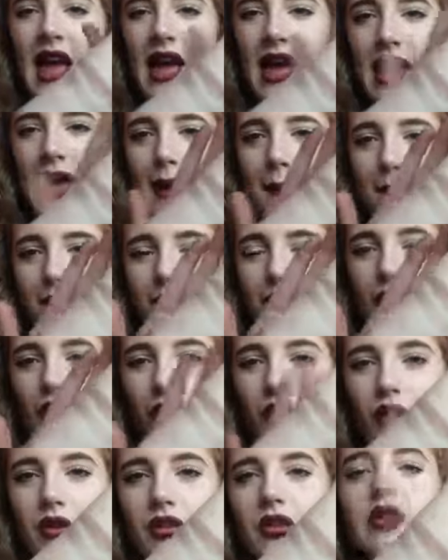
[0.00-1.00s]

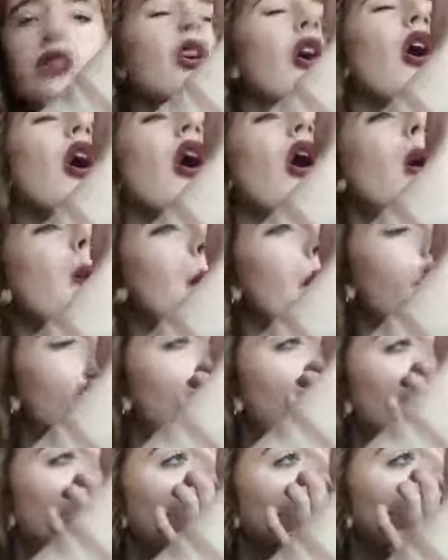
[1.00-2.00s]
on the top
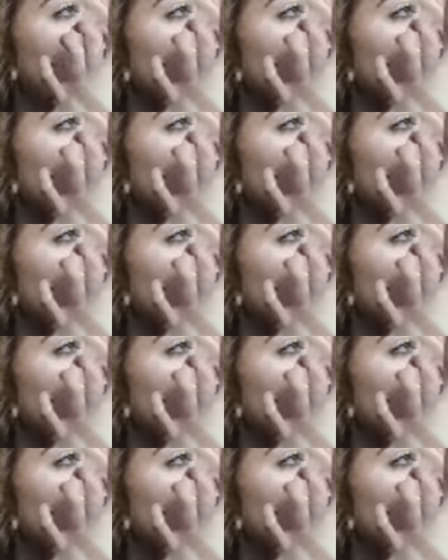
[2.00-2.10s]
I